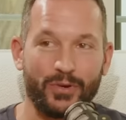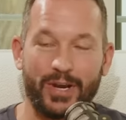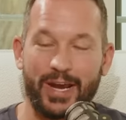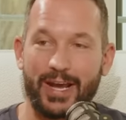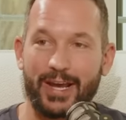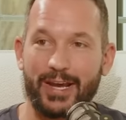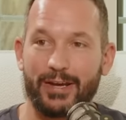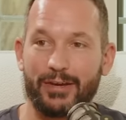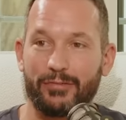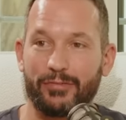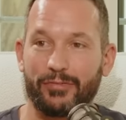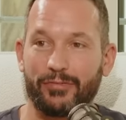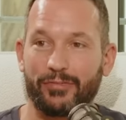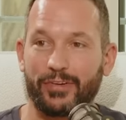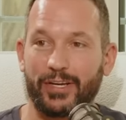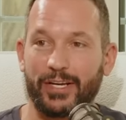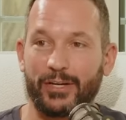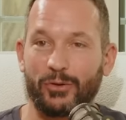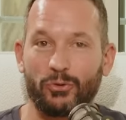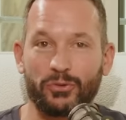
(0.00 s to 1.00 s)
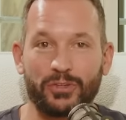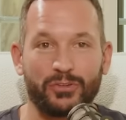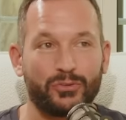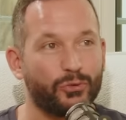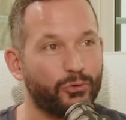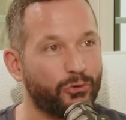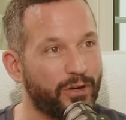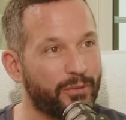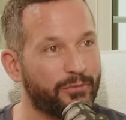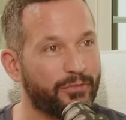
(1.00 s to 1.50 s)
have an
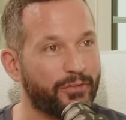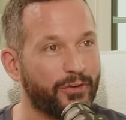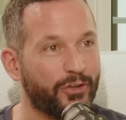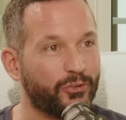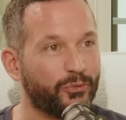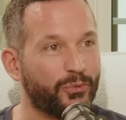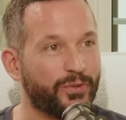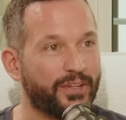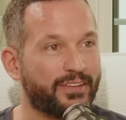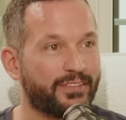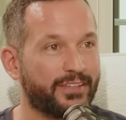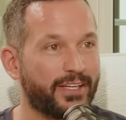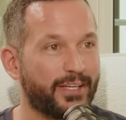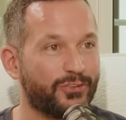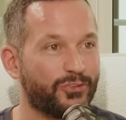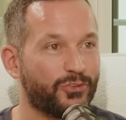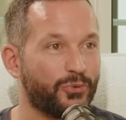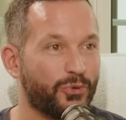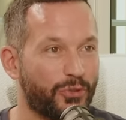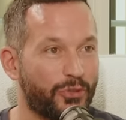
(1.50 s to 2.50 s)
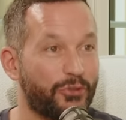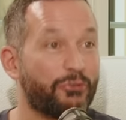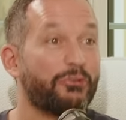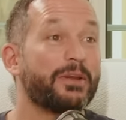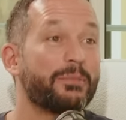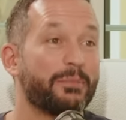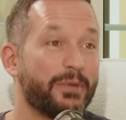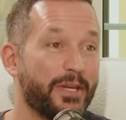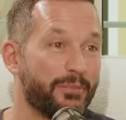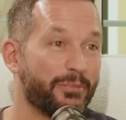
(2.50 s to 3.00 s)
auditorium filled with, let's say, 2 or
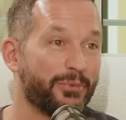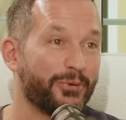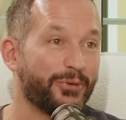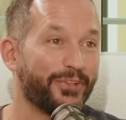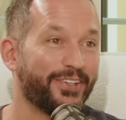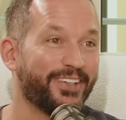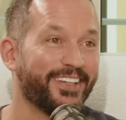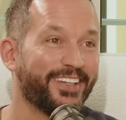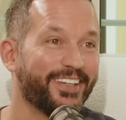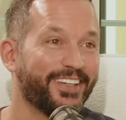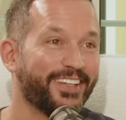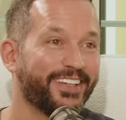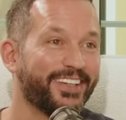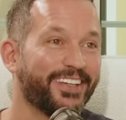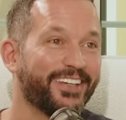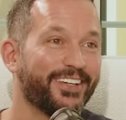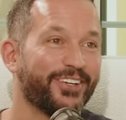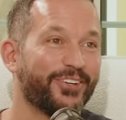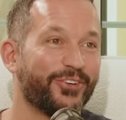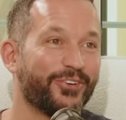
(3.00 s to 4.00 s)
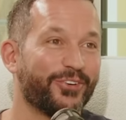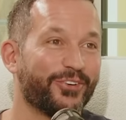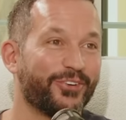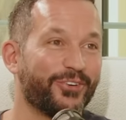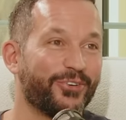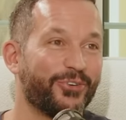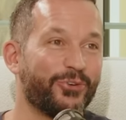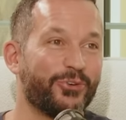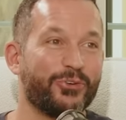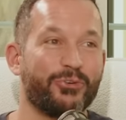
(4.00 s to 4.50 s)
3 people
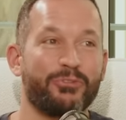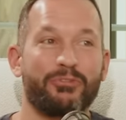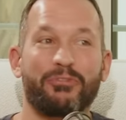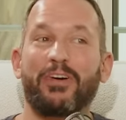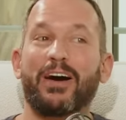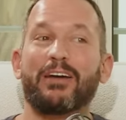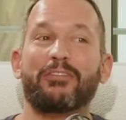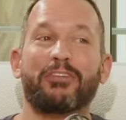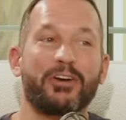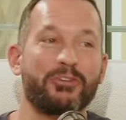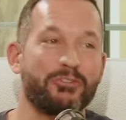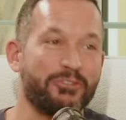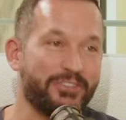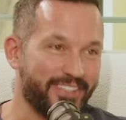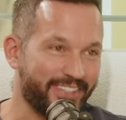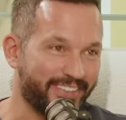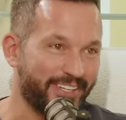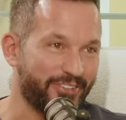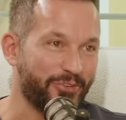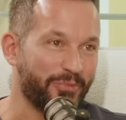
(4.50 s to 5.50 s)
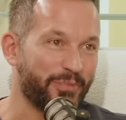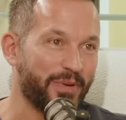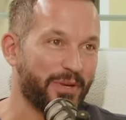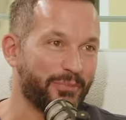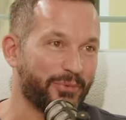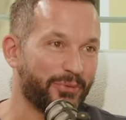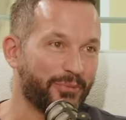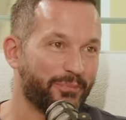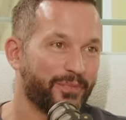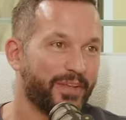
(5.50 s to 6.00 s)
or 500, 600
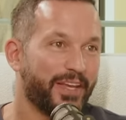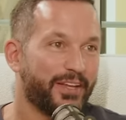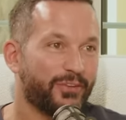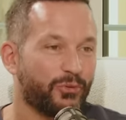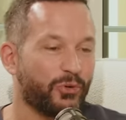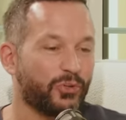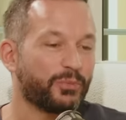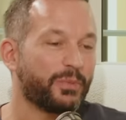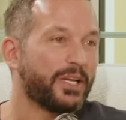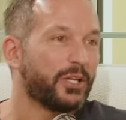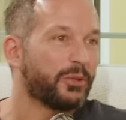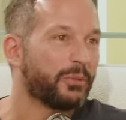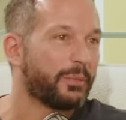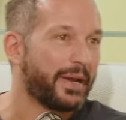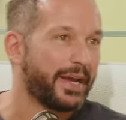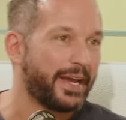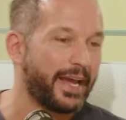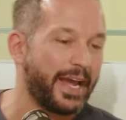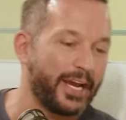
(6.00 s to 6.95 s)
people? Talk to me a little about